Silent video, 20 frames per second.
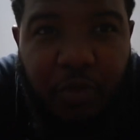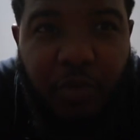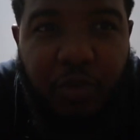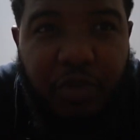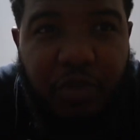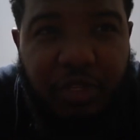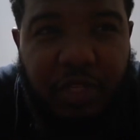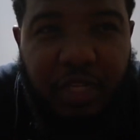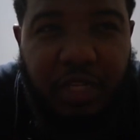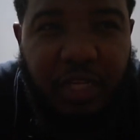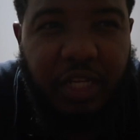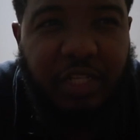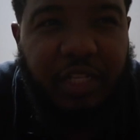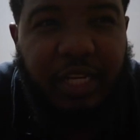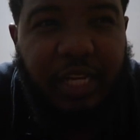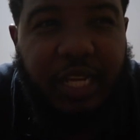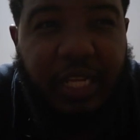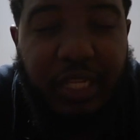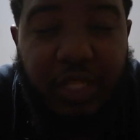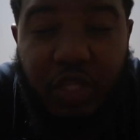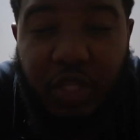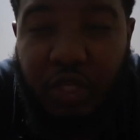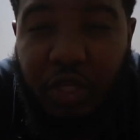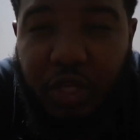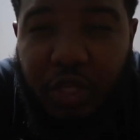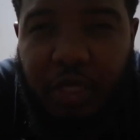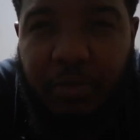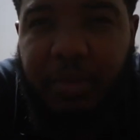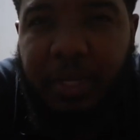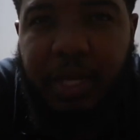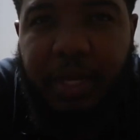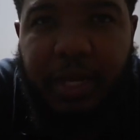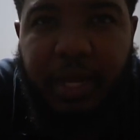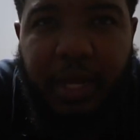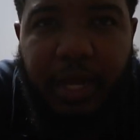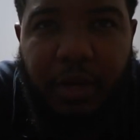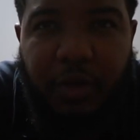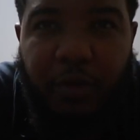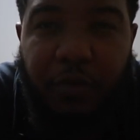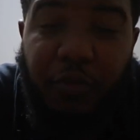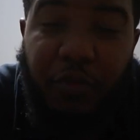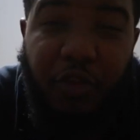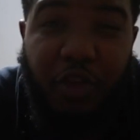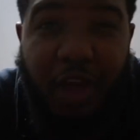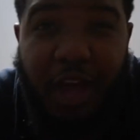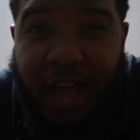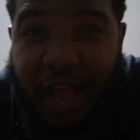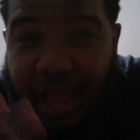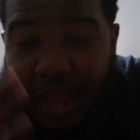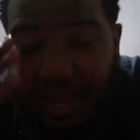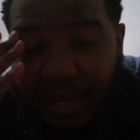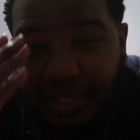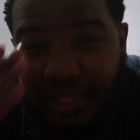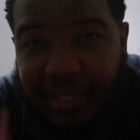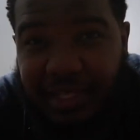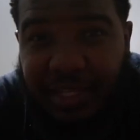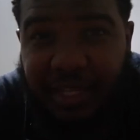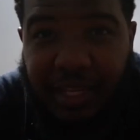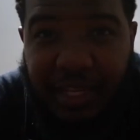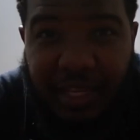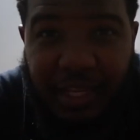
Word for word: when you see nature like it's good man, like you know, for your eyes,